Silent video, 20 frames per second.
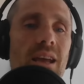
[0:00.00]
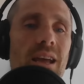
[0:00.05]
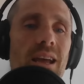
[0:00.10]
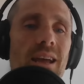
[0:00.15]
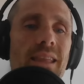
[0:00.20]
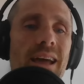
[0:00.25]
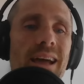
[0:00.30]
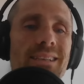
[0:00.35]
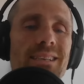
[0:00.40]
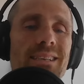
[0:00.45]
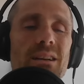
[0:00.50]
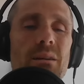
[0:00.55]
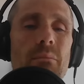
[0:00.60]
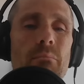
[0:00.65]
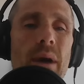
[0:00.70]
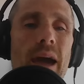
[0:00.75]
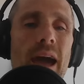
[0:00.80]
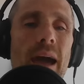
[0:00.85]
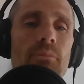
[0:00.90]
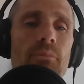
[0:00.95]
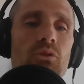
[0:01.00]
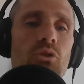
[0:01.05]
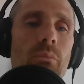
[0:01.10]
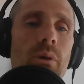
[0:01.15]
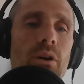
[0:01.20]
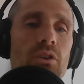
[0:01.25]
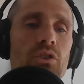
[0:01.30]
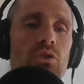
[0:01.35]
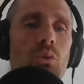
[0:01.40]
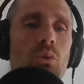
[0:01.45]
And that's going to map to
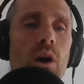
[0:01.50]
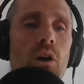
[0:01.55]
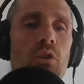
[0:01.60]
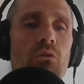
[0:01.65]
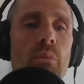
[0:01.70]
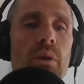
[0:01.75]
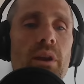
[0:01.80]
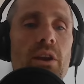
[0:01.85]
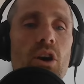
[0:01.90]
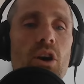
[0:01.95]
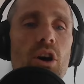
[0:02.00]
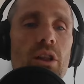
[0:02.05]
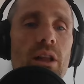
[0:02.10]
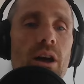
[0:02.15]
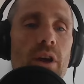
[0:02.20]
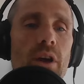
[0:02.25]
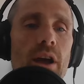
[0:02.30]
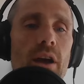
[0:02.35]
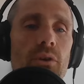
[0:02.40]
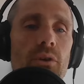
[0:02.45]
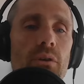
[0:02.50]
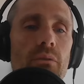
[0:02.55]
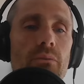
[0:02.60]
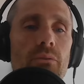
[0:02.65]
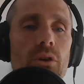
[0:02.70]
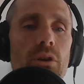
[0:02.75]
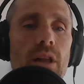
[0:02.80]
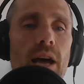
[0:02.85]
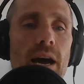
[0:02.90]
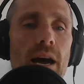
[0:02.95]
about a 12 minute all out effort
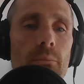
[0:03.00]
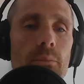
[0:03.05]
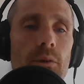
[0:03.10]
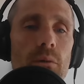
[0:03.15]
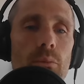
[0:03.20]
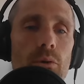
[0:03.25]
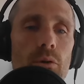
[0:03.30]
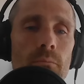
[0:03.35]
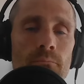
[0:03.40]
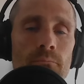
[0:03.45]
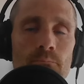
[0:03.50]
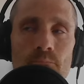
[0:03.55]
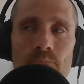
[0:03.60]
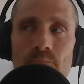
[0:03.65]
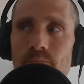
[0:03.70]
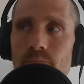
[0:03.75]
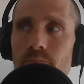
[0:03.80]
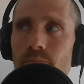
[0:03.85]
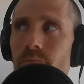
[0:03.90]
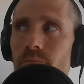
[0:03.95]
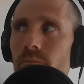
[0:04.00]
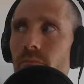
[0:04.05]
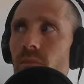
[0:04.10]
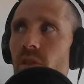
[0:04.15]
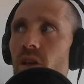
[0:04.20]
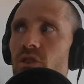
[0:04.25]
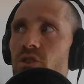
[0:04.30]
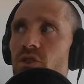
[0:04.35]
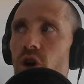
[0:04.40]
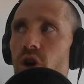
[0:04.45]
for a lot of people.
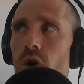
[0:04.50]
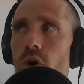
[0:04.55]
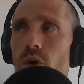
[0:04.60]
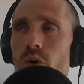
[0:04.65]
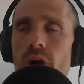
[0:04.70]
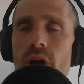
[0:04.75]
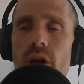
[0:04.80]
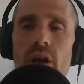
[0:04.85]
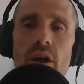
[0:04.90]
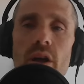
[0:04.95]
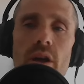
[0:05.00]
So